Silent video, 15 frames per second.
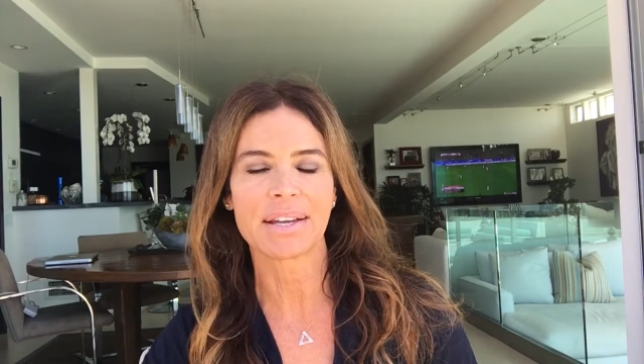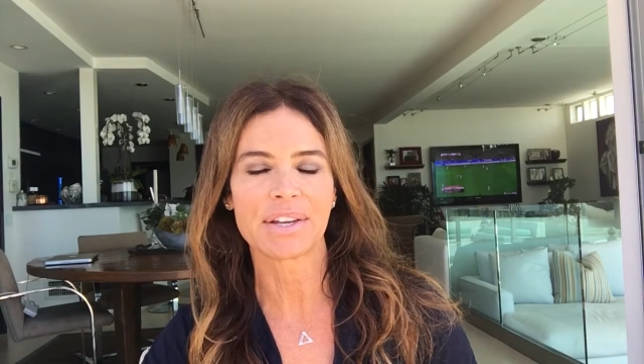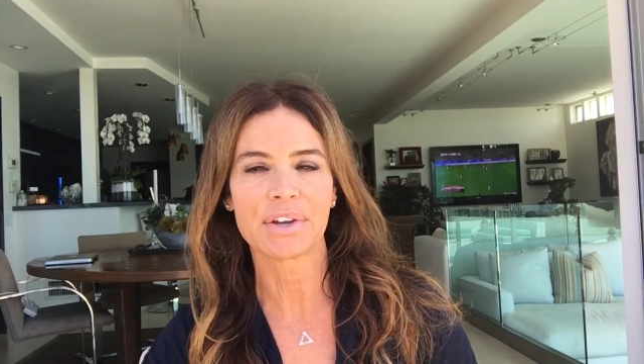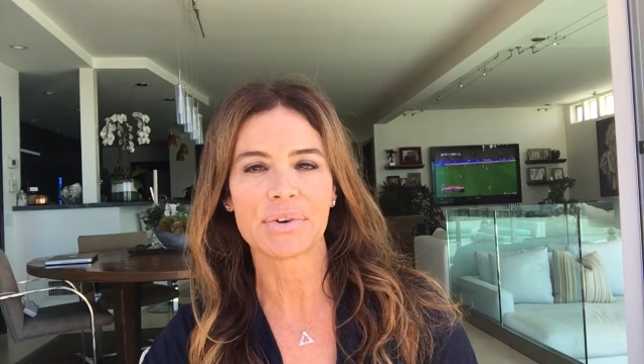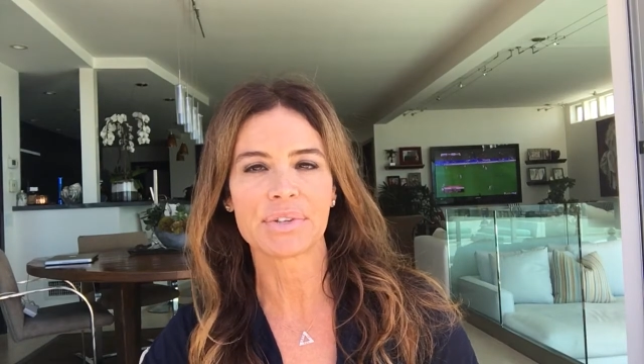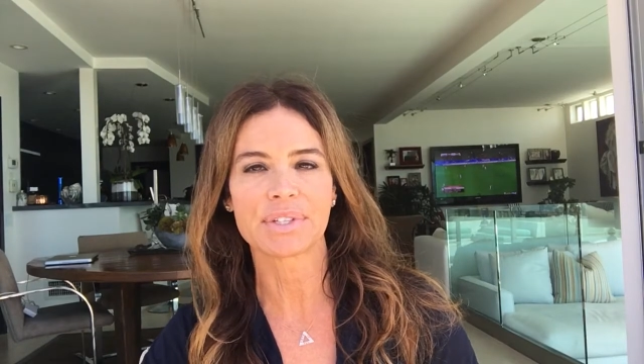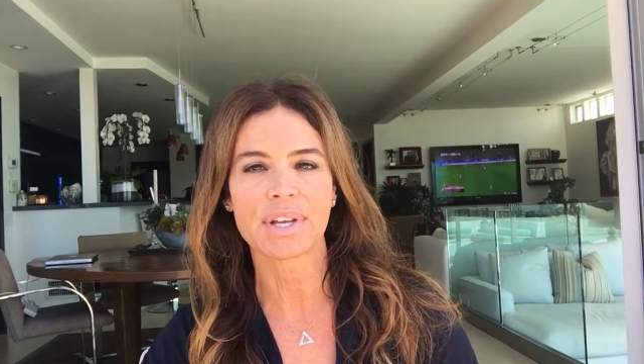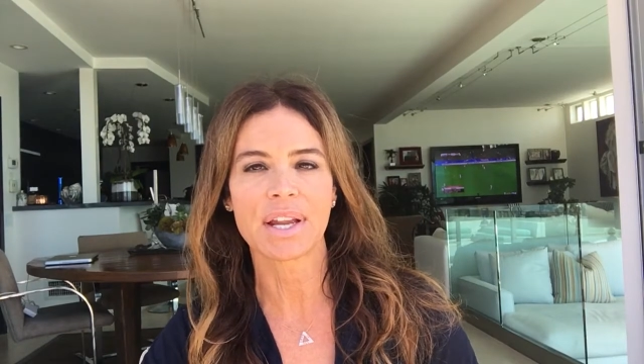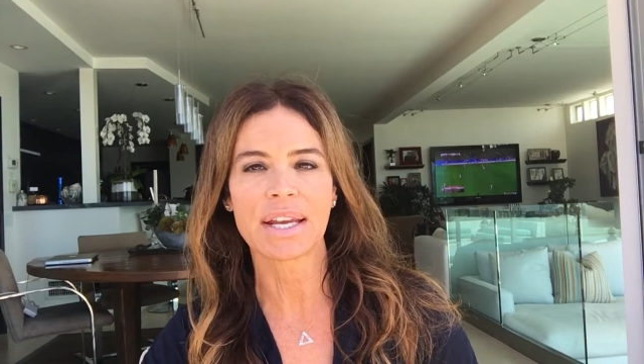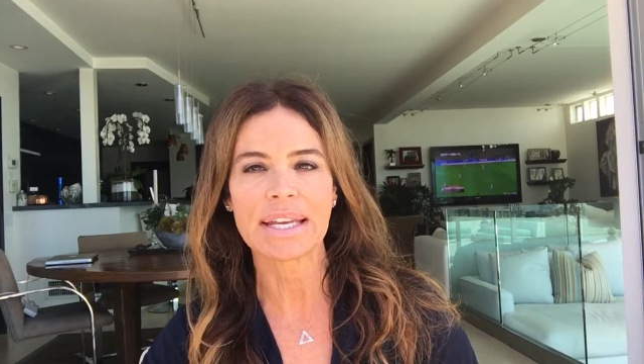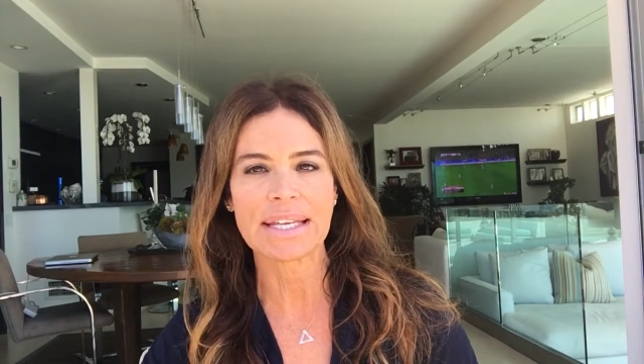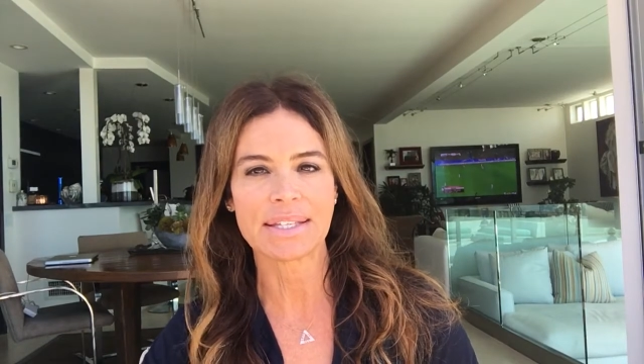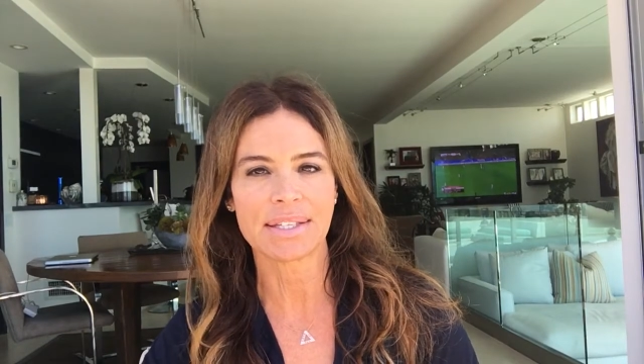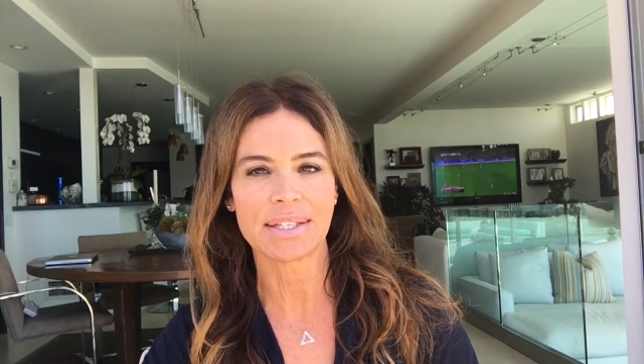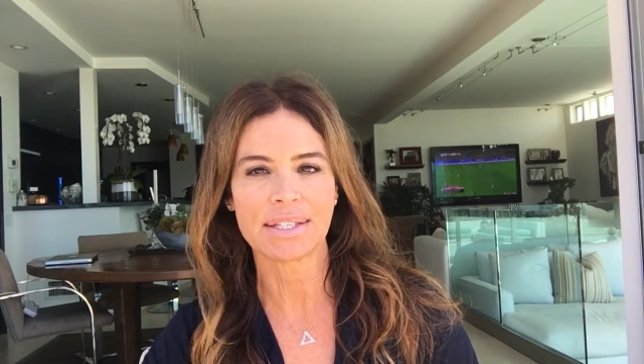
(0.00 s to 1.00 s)
I know it's not an
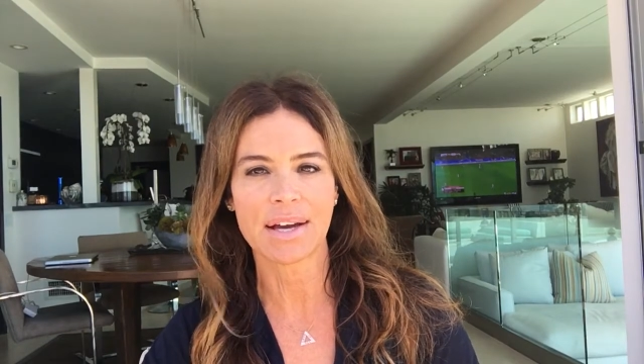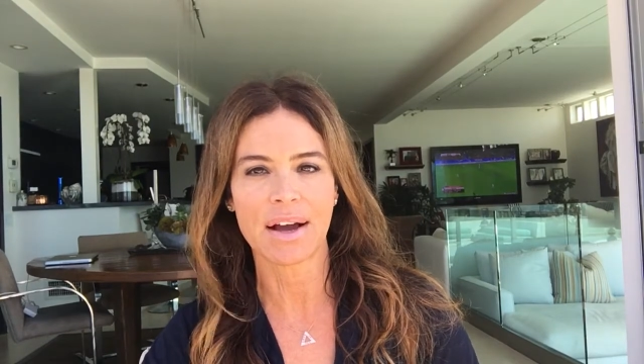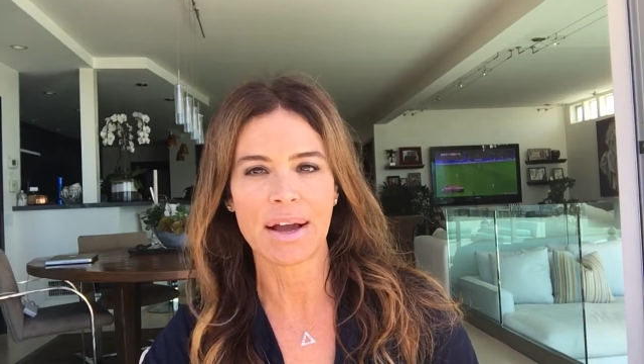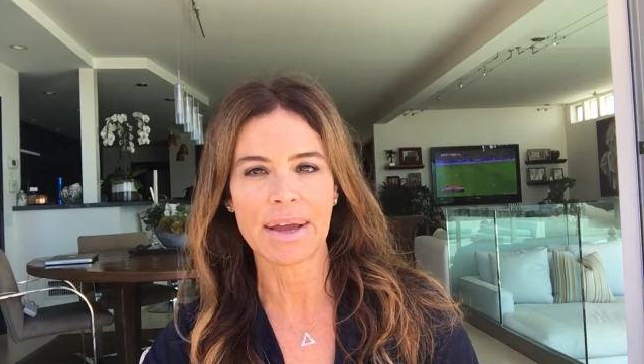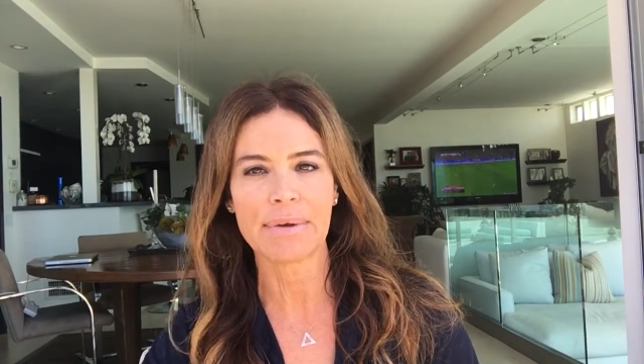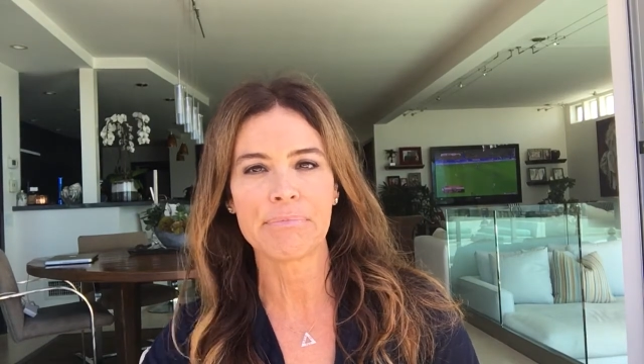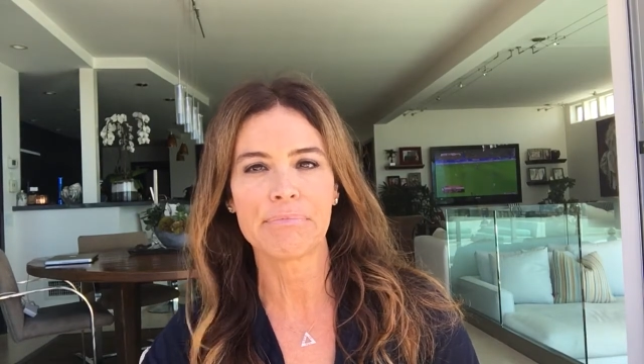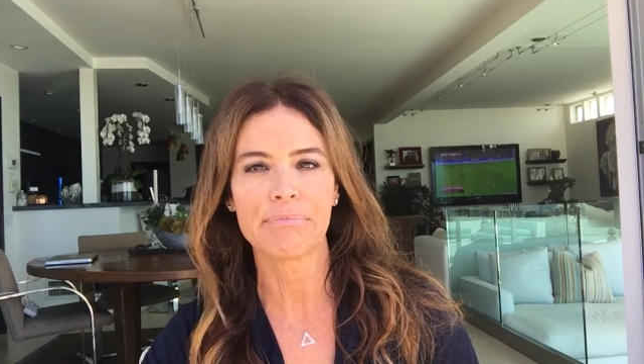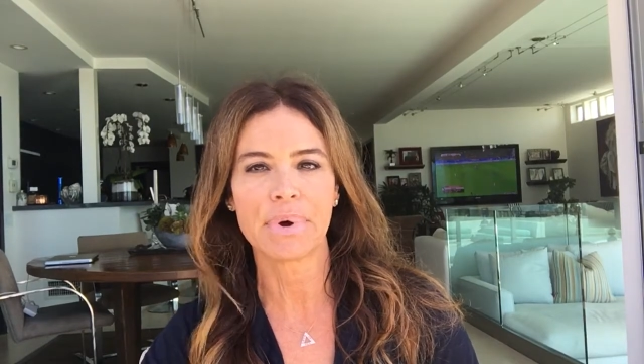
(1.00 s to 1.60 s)
easy time,